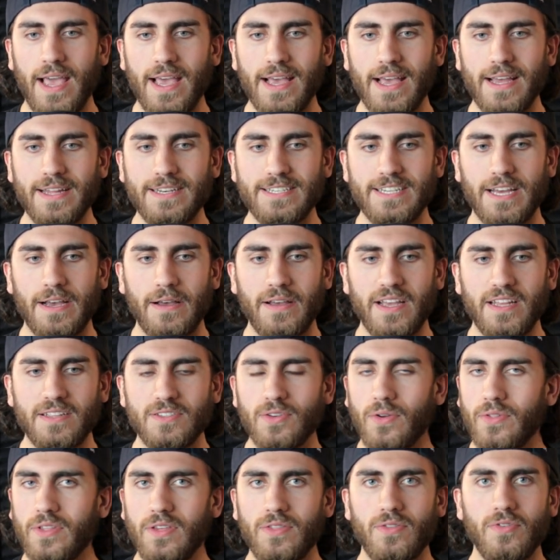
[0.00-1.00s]
And uh,
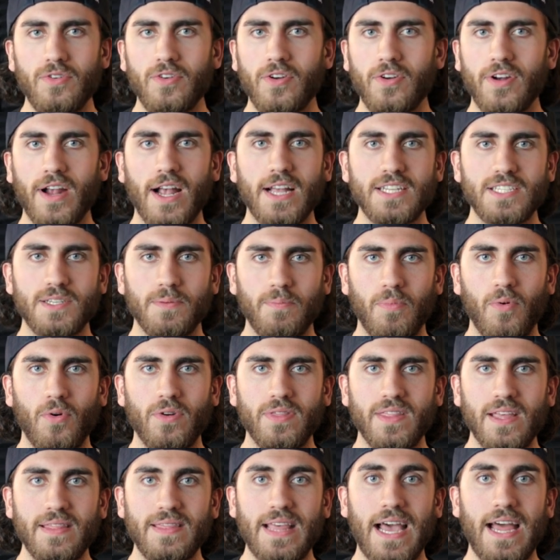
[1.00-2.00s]
it's only through your guys'
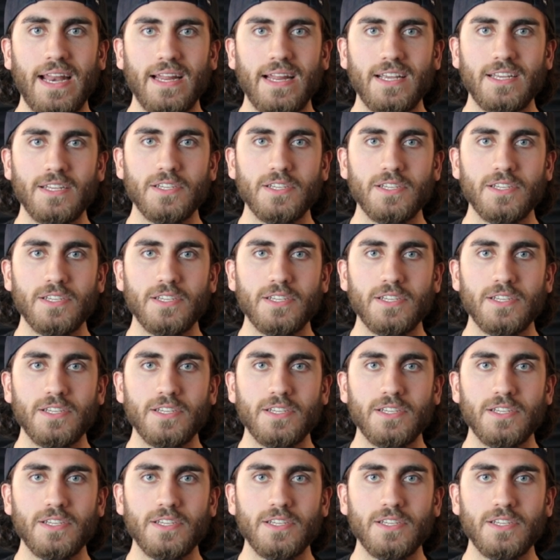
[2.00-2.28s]
support that that